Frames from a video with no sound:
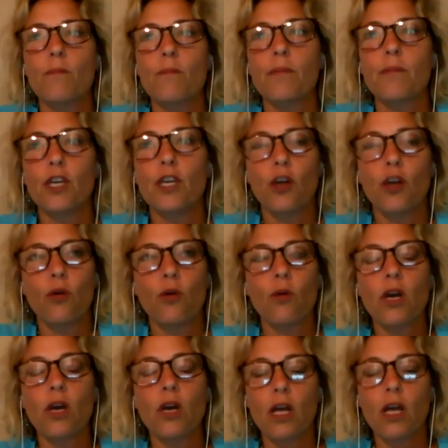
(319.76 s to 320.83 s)
you know,
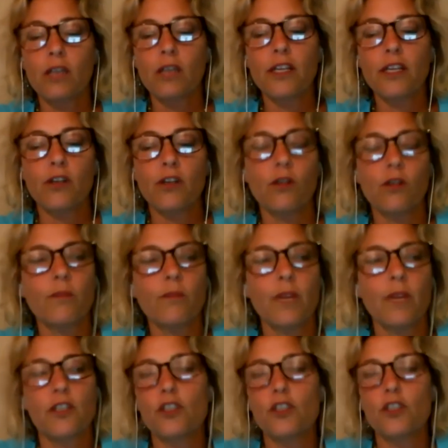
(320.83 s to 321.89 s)
little,
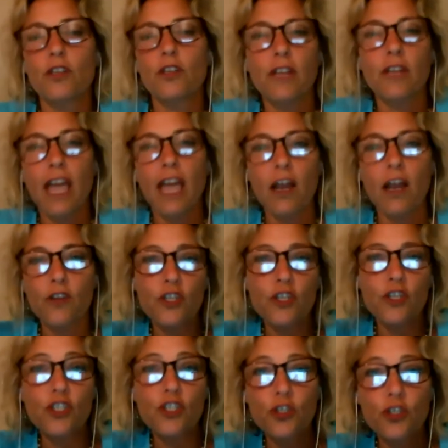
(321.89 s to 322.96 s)
the
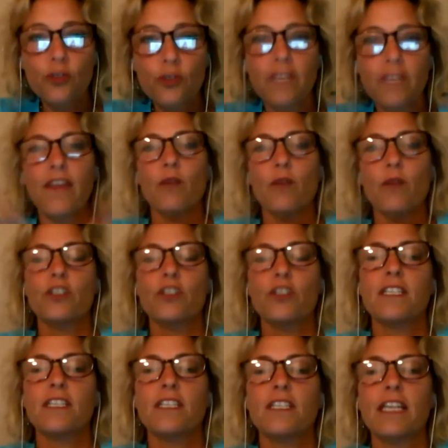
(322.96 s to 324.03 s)
student that was just
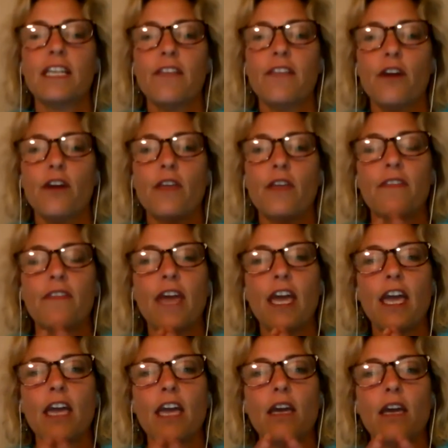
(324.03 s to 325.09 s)
sitting there, that
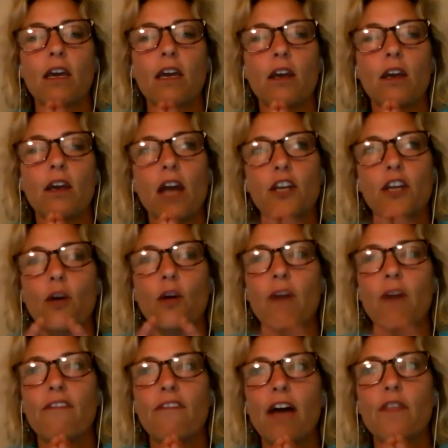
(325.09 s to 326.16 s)
they, I
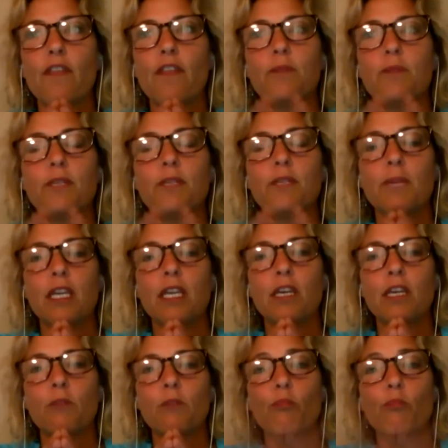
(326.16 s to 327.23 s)
found them to be
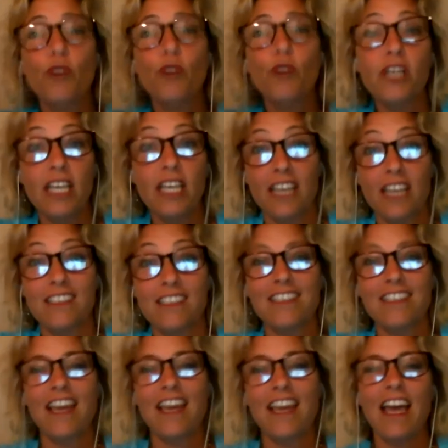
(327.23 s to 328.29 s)
brilliant.
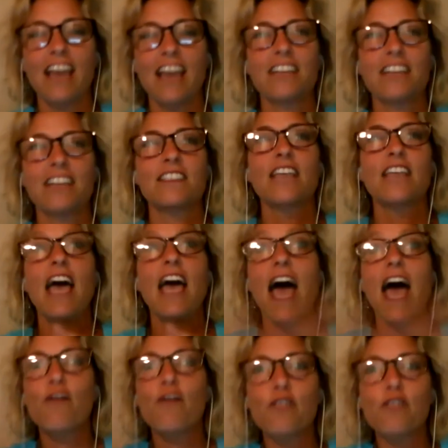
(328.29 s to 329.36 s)
And
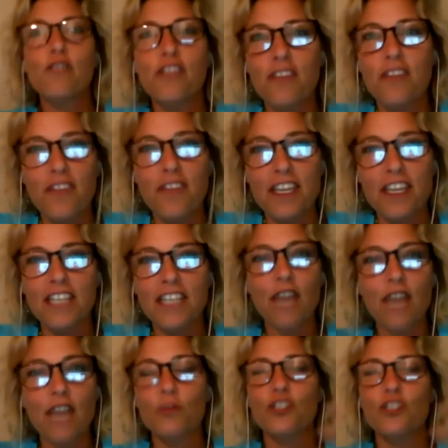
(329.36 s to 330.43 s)
everything that they said
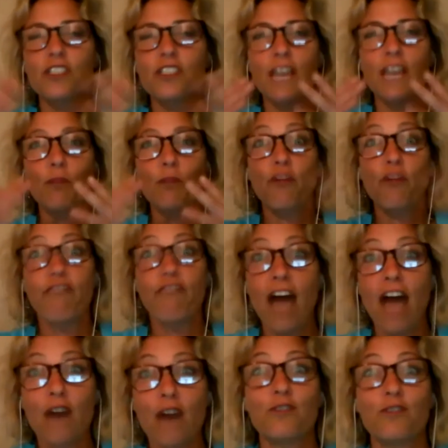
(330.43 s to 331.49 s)
was just like
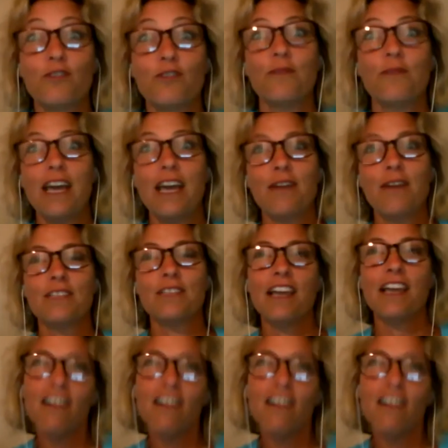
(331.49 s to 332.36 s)
profound to me. I was like,